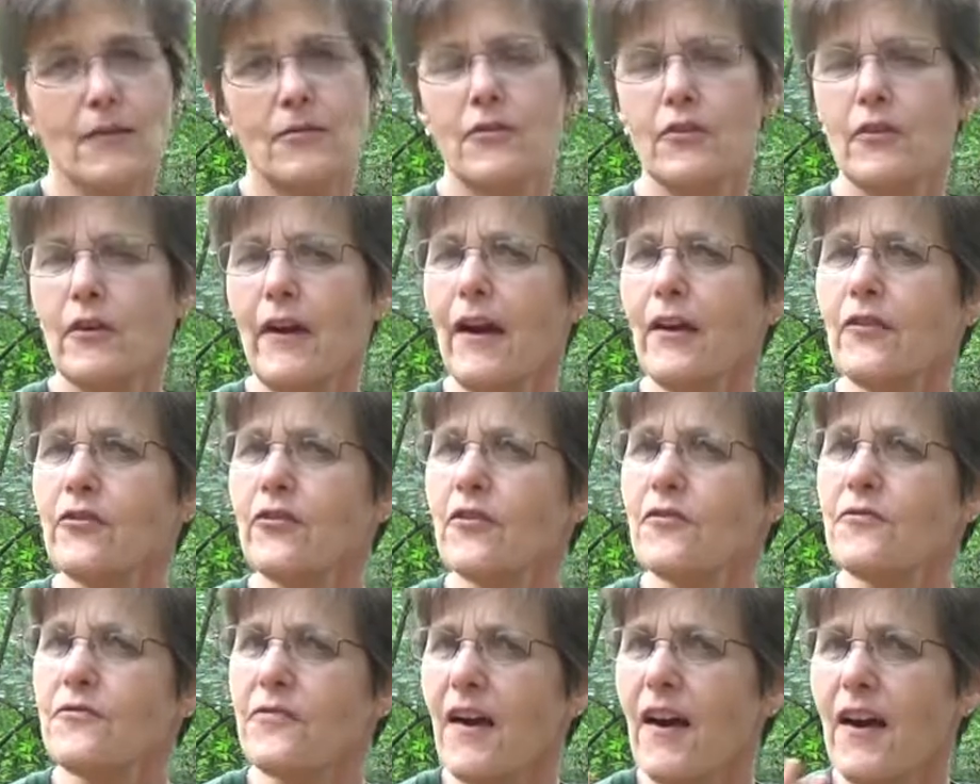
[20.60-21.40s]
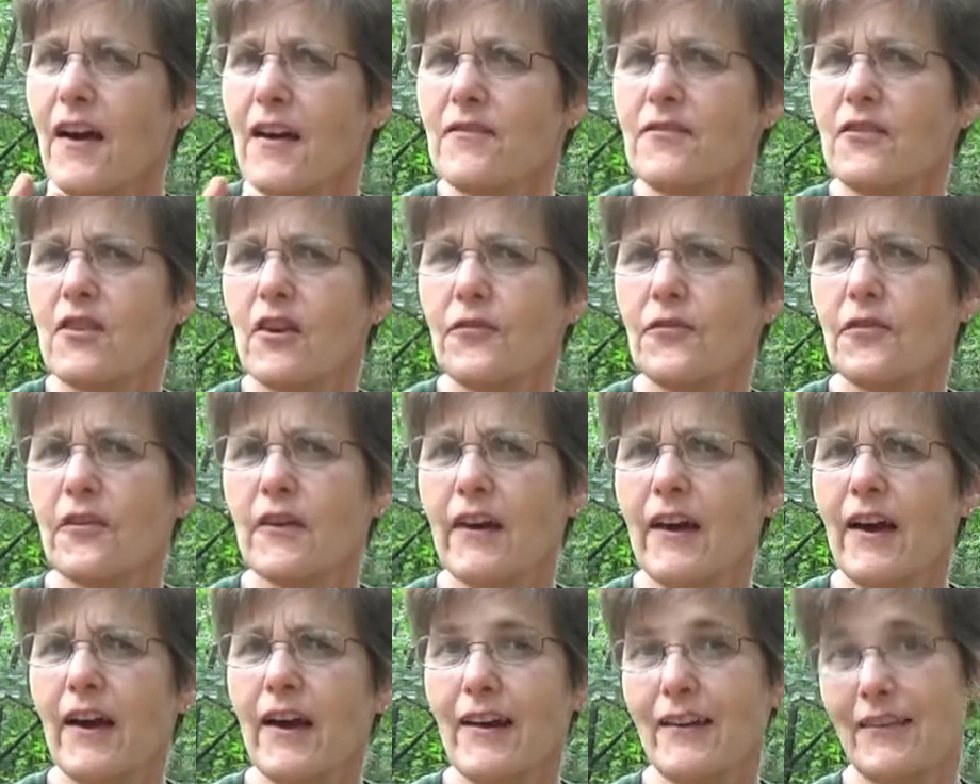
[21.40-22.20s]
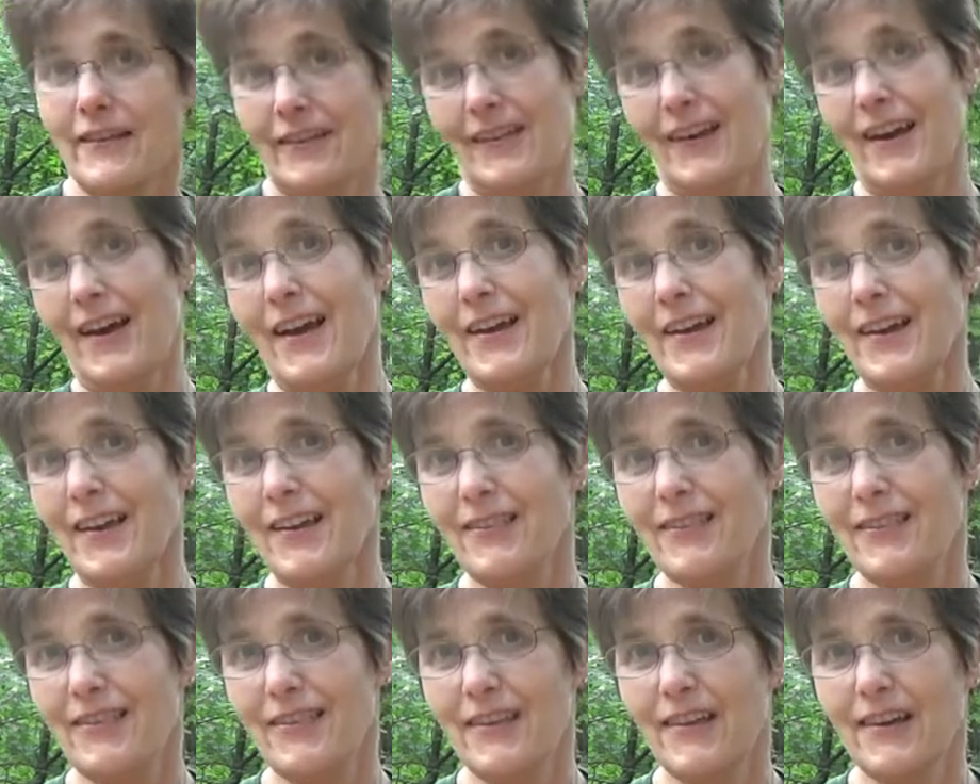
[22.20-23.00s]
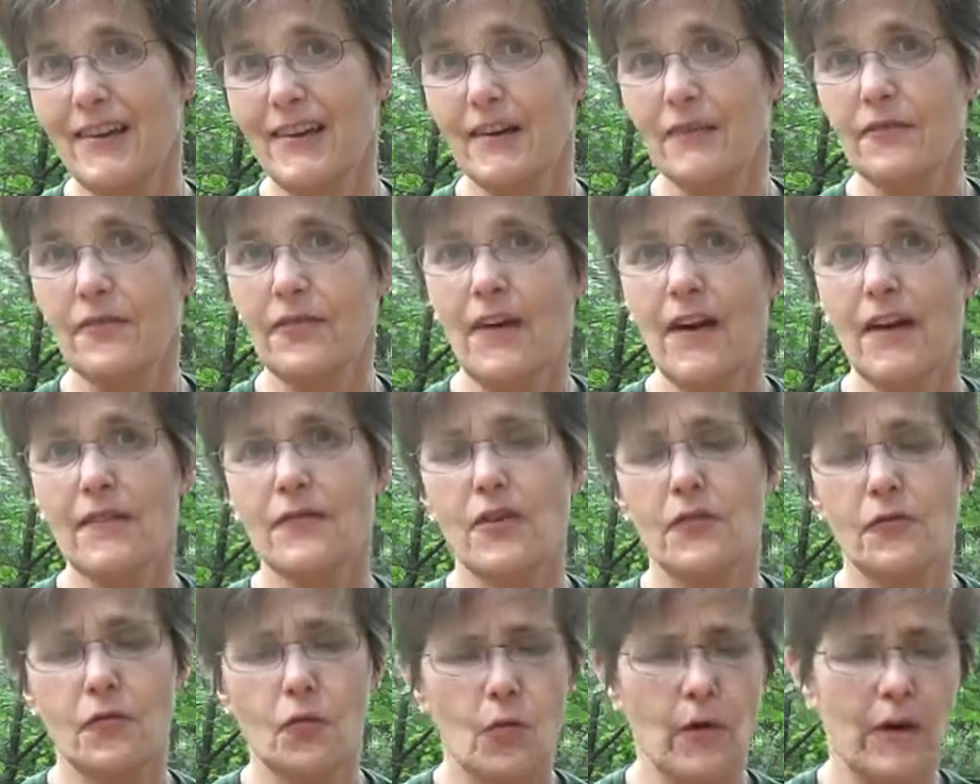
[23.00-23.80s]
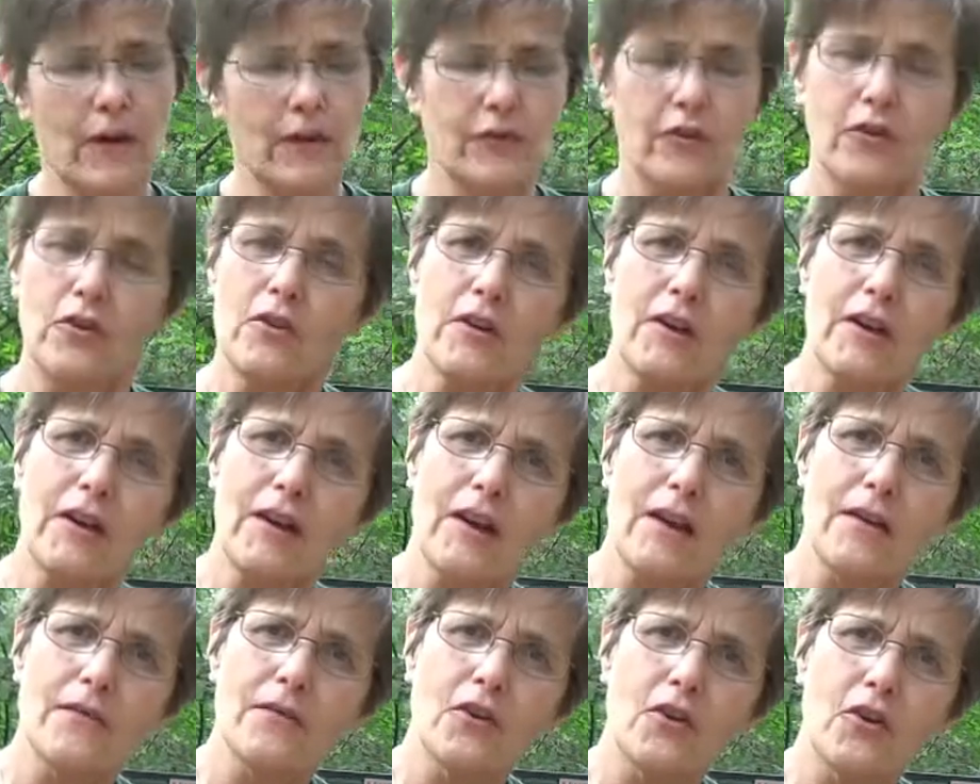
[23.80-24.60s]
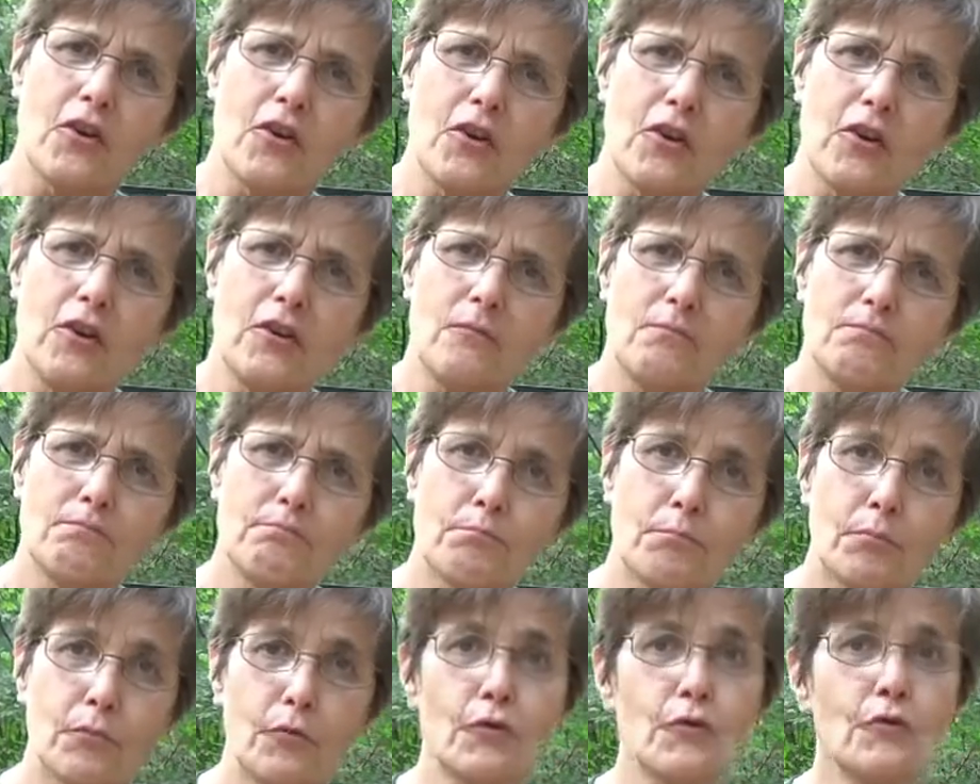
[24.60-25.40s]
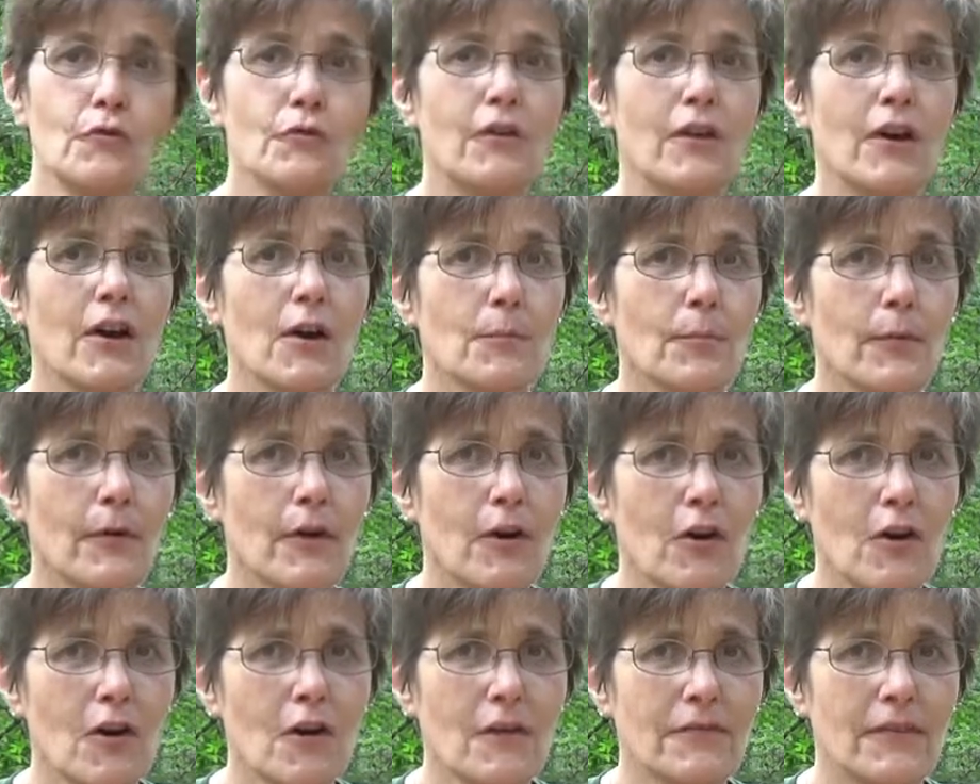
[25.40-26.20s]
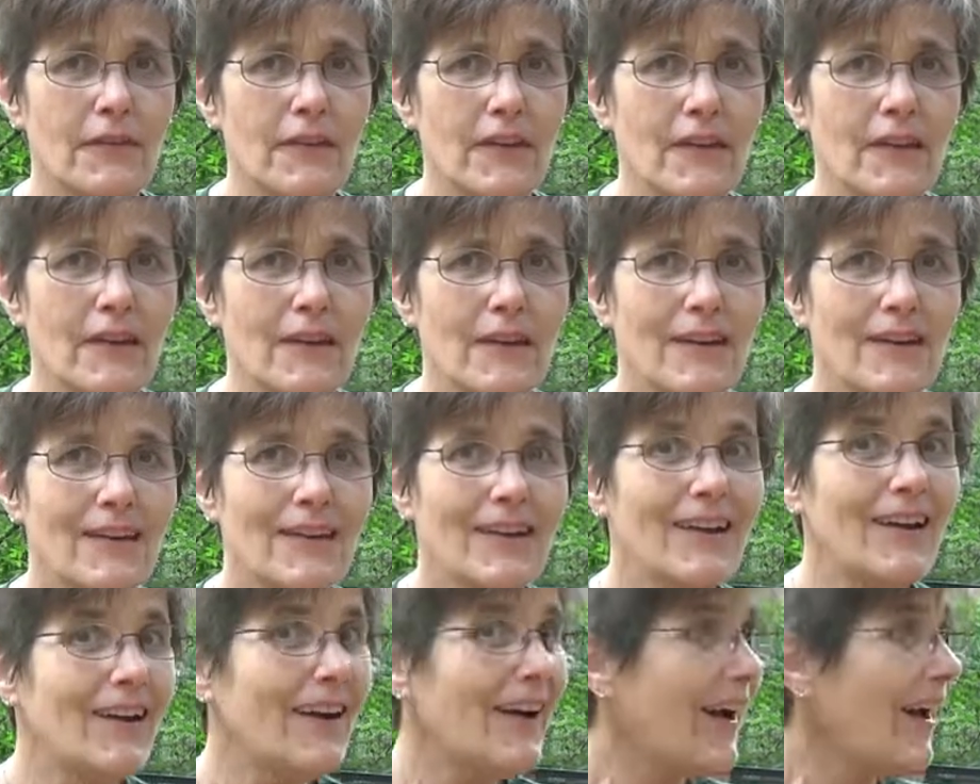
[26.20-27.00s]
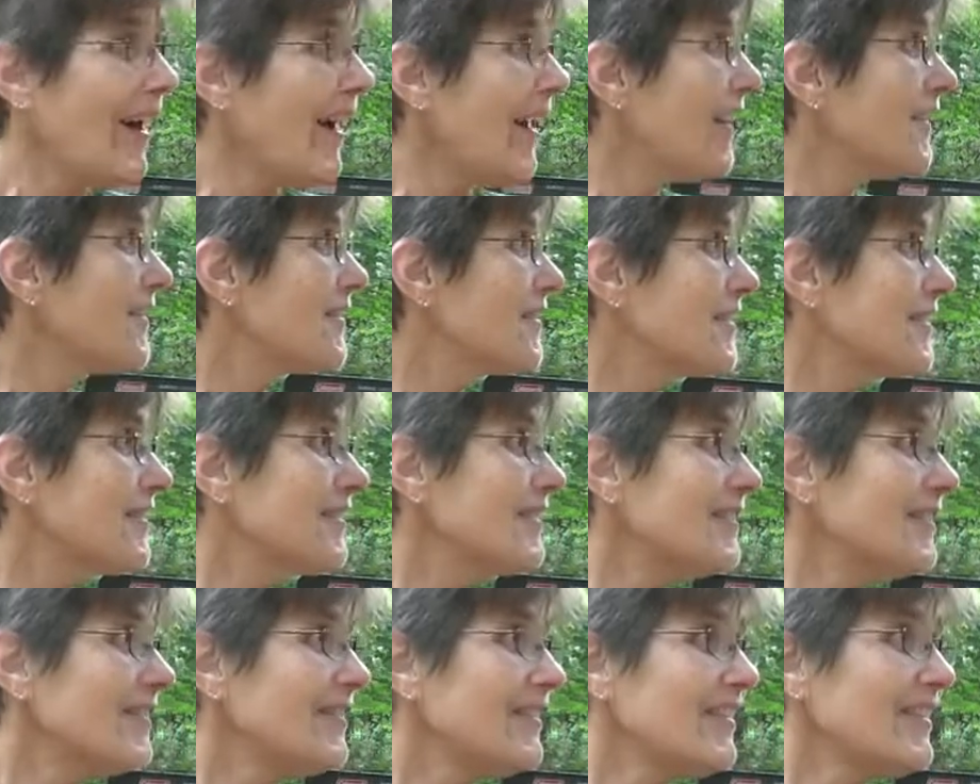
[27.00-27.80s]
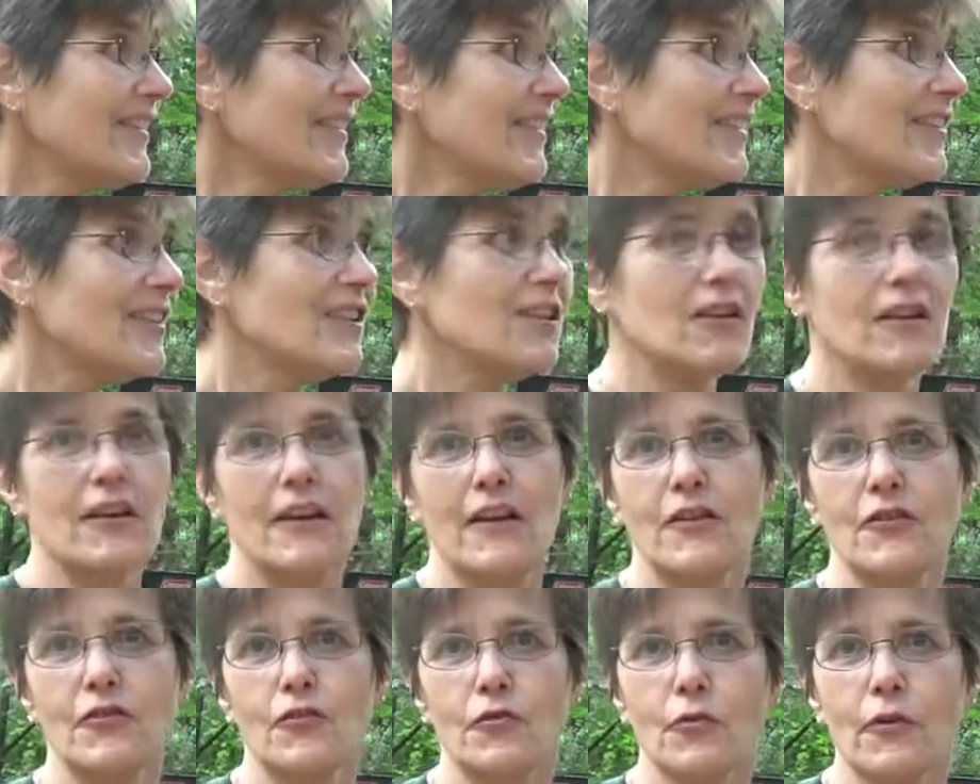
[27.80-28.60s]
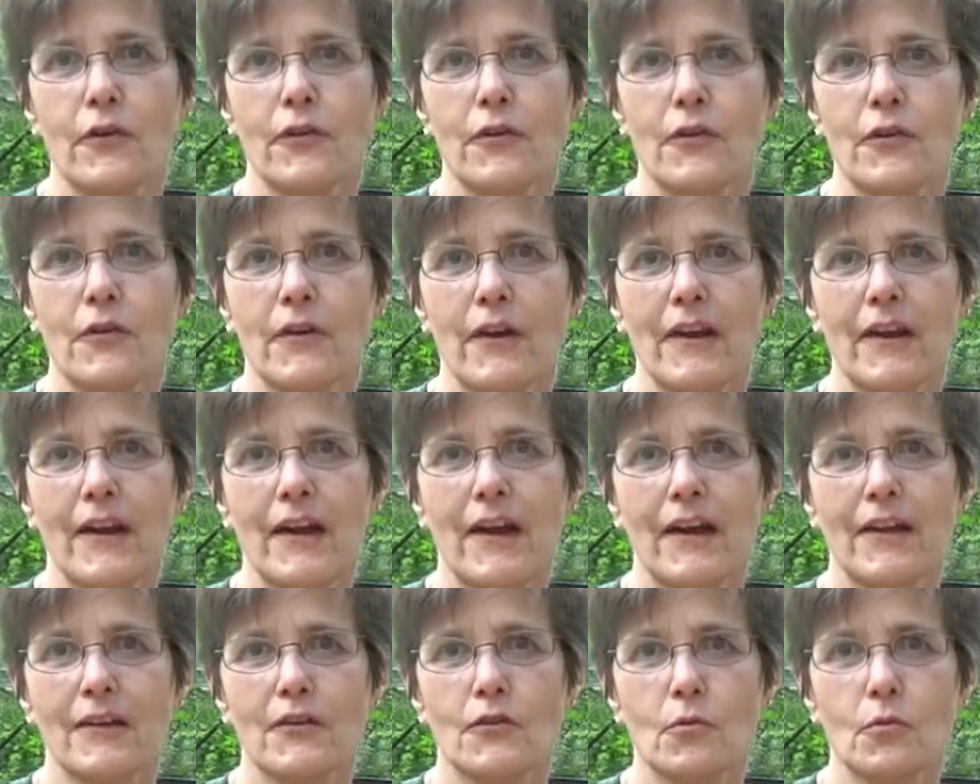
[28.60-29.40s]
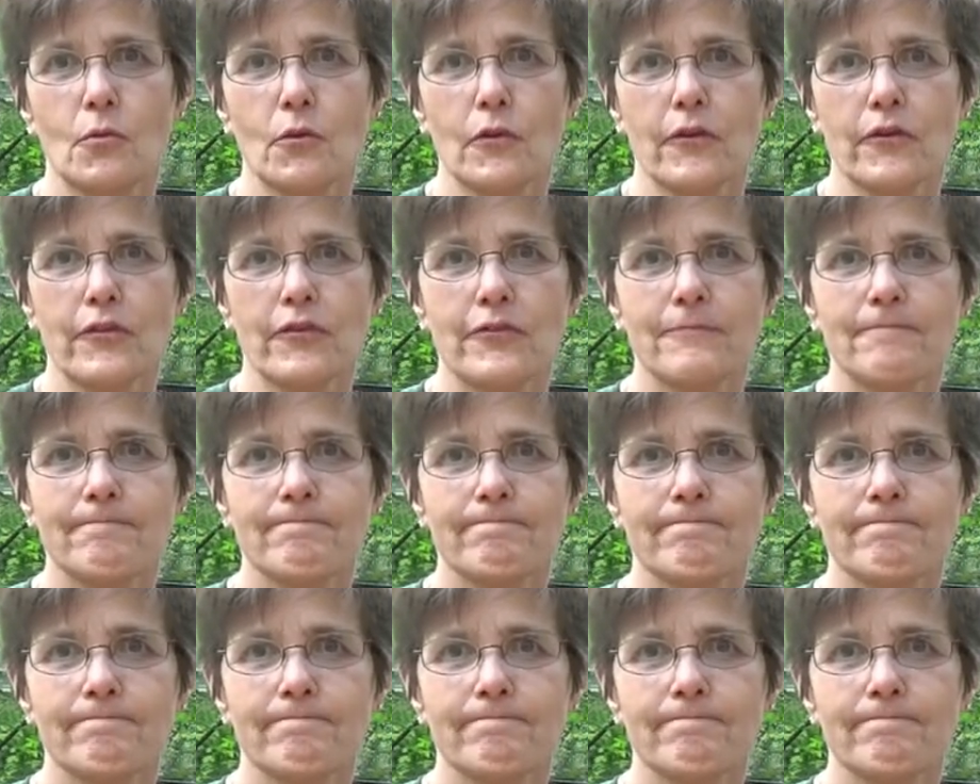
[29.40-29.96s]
are actually 5 different kinds that I can think of, 5 different ways that you can have a good brewed cup of coffee and still enjoy the great outdoors.